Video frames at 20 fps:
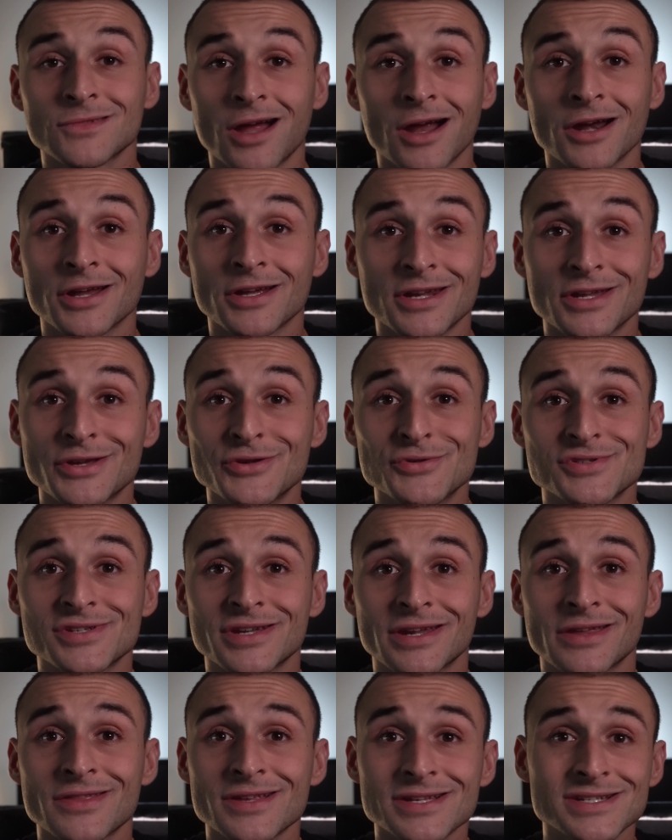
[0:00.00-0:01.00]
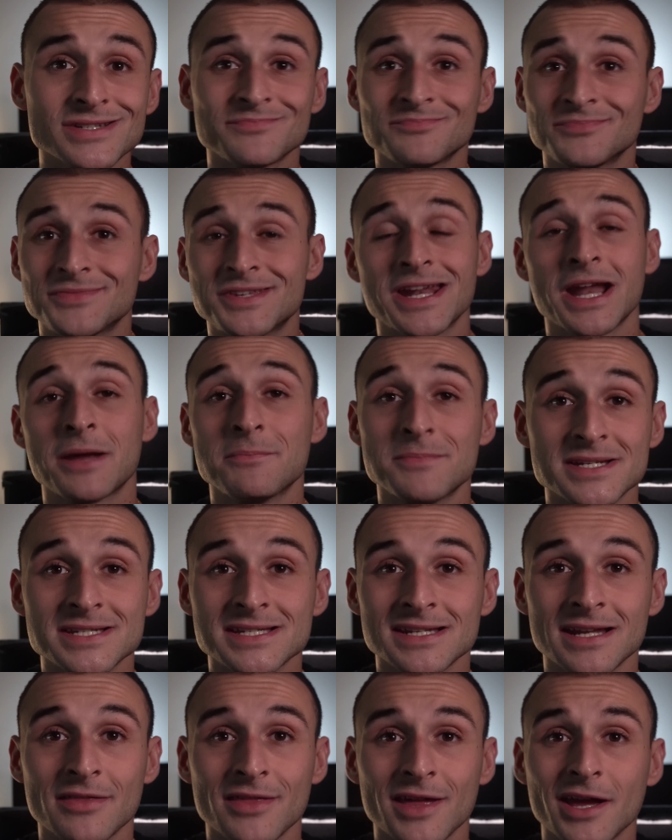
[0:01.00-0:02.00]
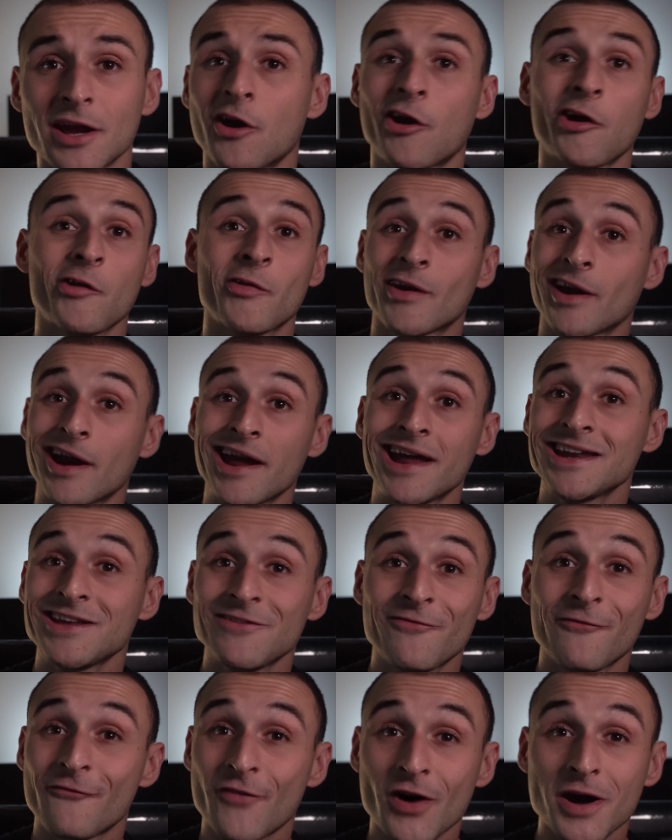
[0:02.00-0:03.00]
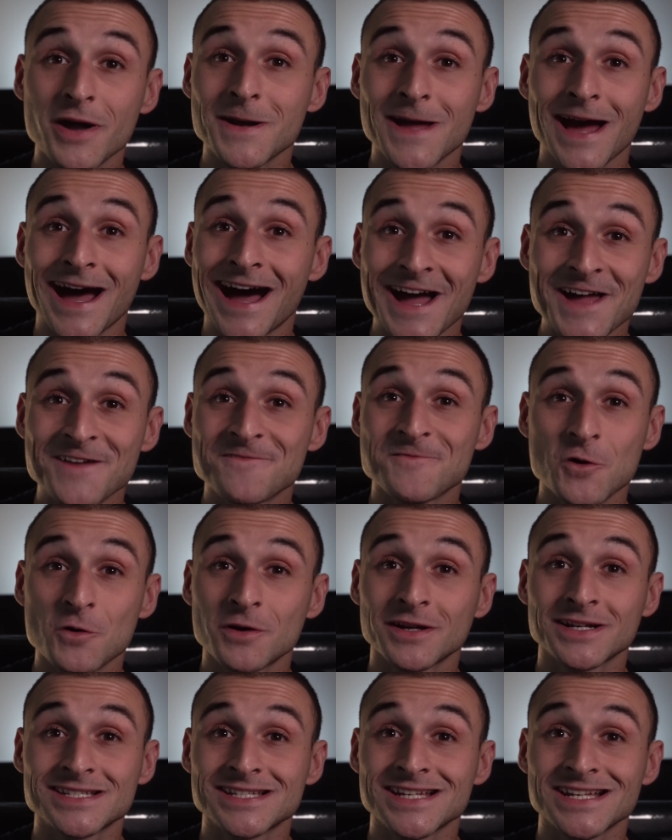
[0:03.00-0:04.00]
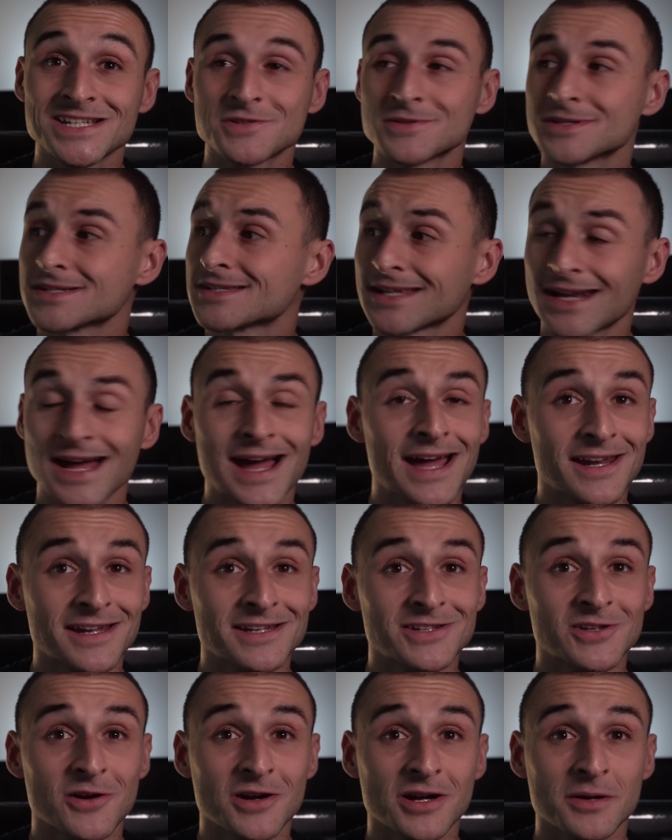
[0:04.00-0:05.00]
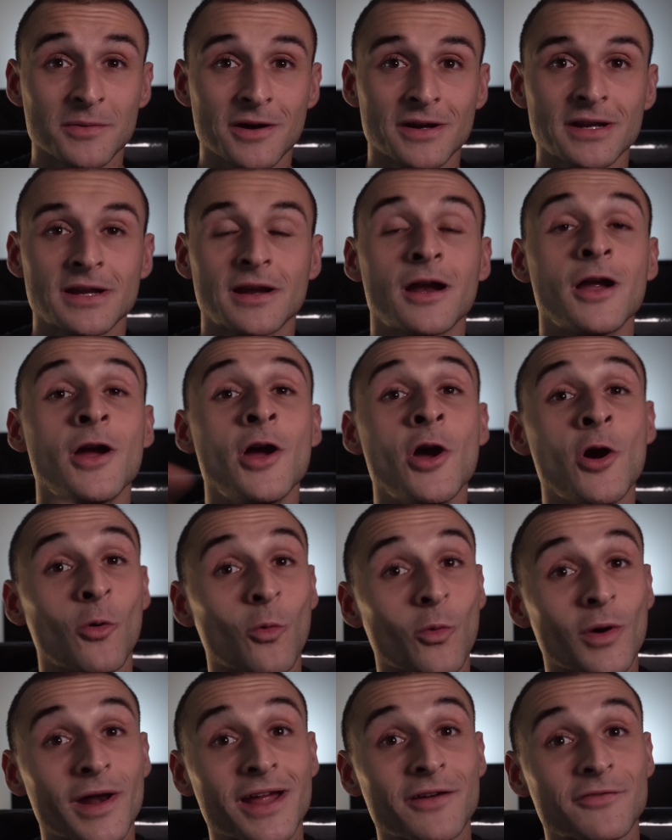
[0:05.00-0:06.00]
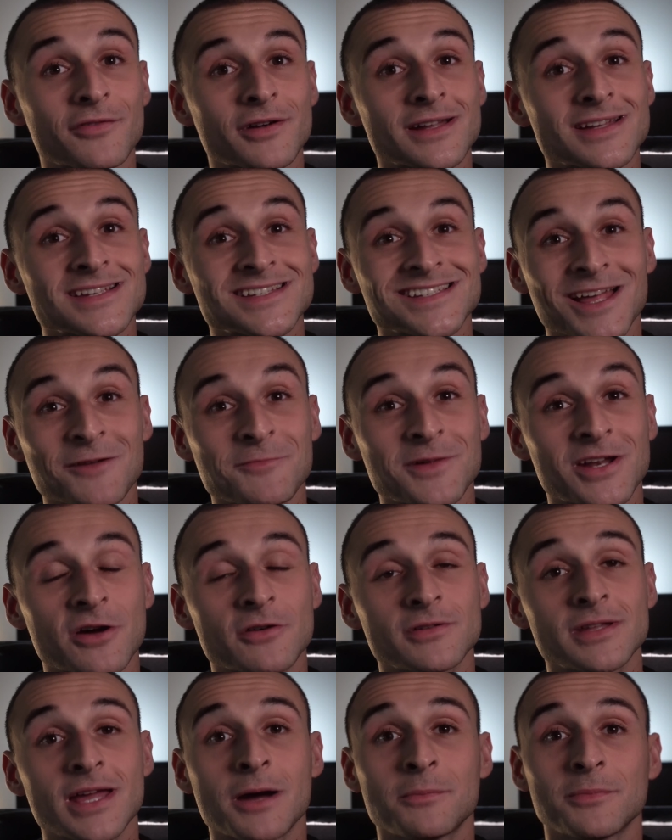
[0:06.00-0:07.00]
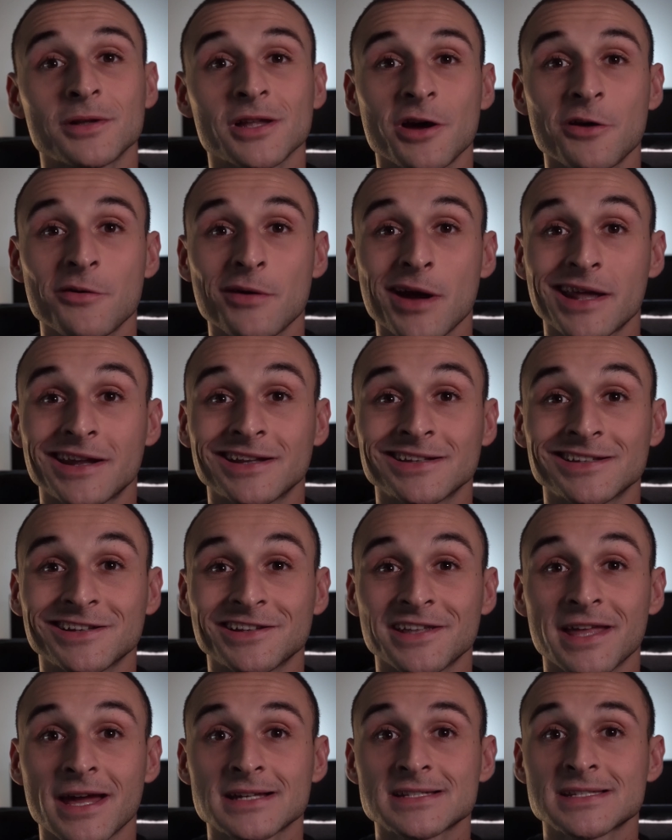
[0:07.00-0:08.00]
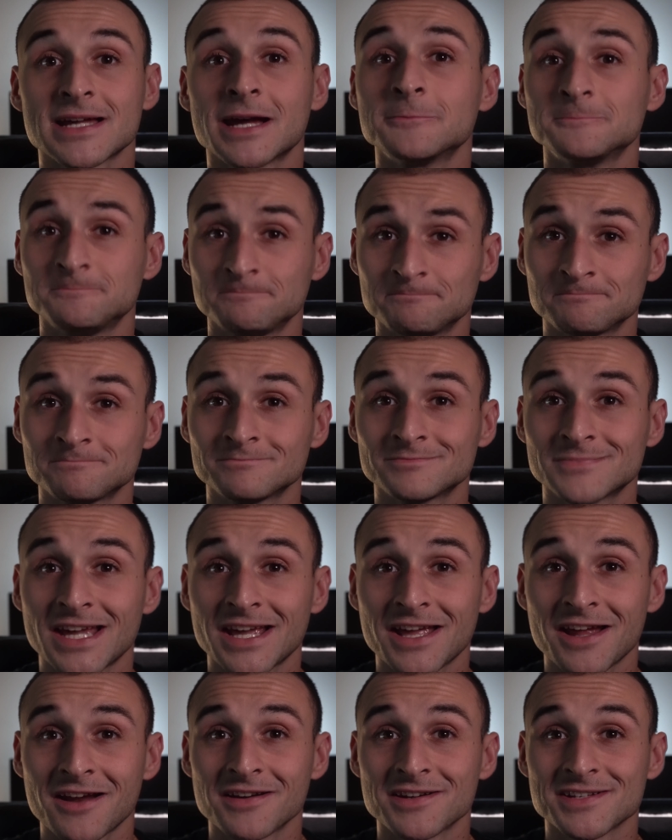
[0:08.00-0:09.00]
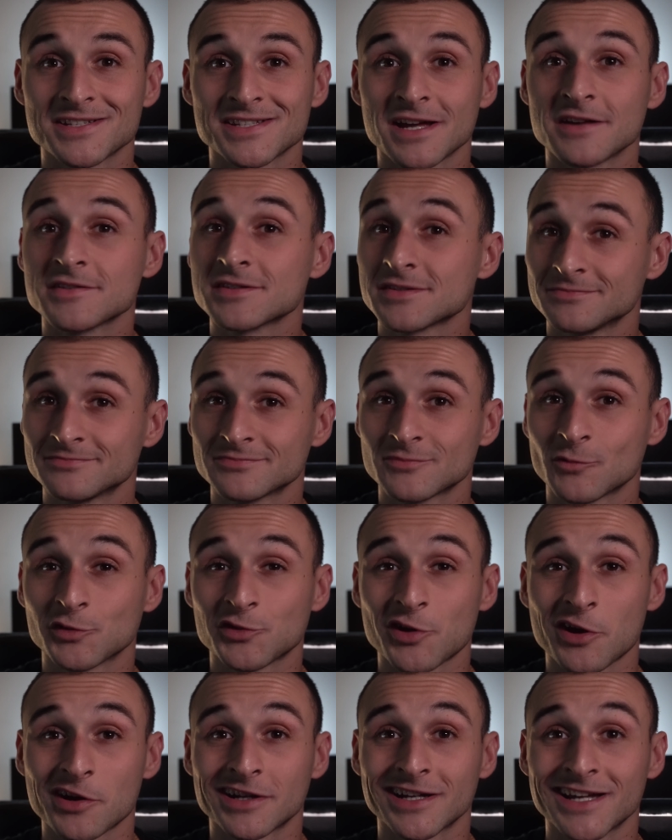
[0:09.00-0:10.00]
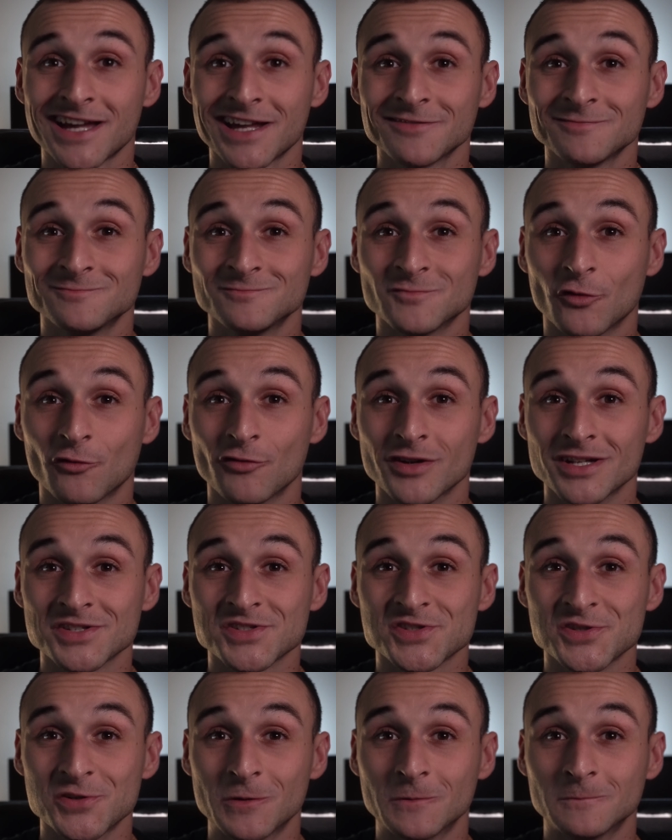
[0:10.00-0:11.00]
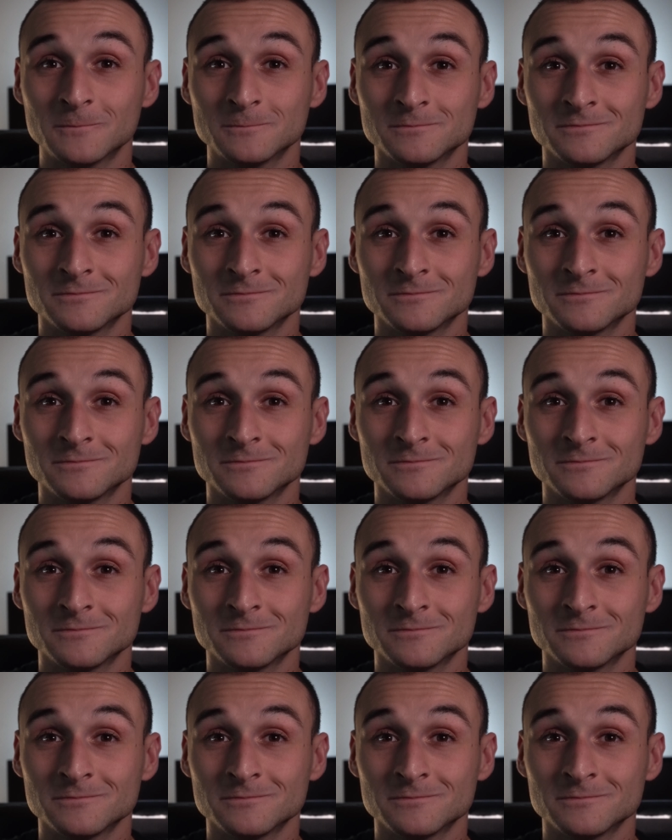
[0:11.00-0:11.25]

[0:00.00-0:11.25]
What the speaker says: Are you going to use any of this? Did I miss anything? Are there any fun iPhone accessories that I didn't talk about here? Whatever it is, let me know down below. And until next time, take care of yourselves. We'll talk again real soon.